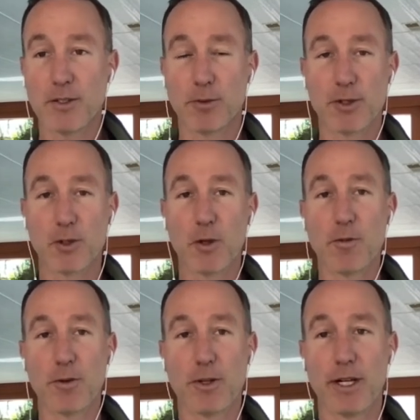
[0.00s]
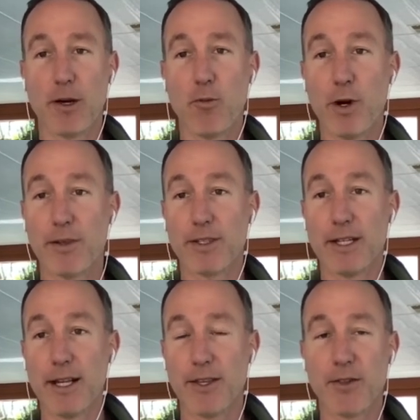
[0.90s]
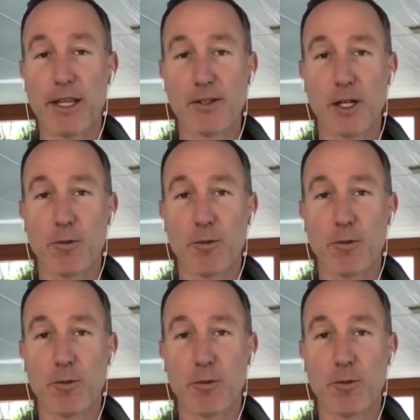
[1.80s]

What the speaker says: So we'll just go over what the things